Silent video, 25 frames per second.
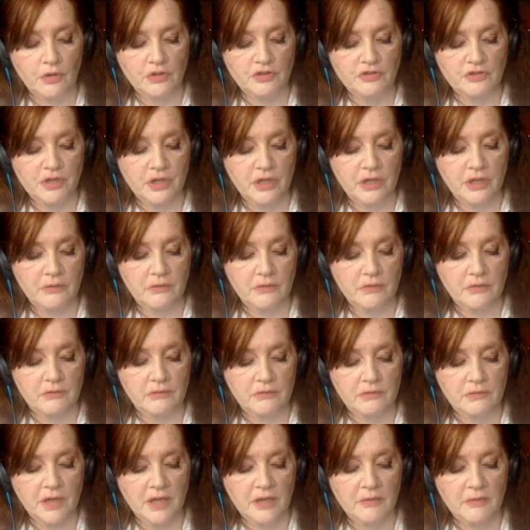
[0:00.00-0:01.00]

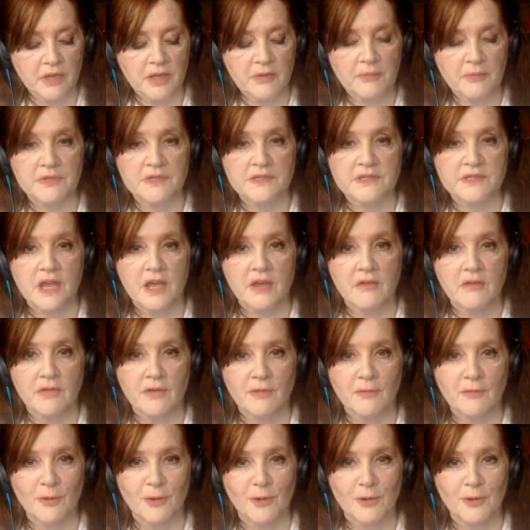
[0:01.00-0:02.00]
Poetry can maybe
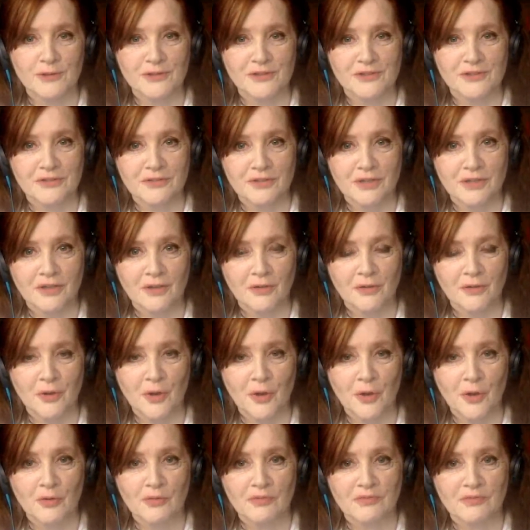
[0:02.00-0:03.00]
save the world, I
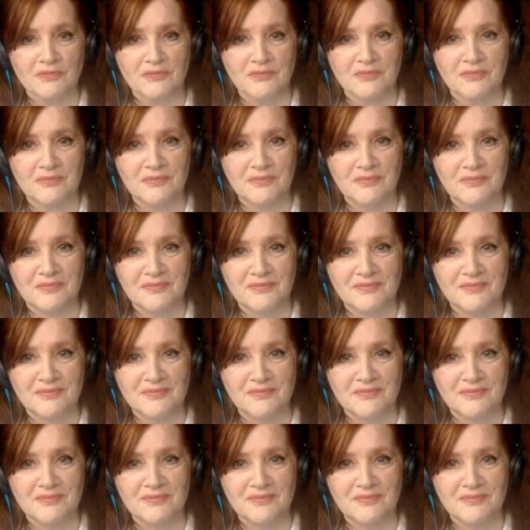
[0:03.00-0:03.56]
don't know.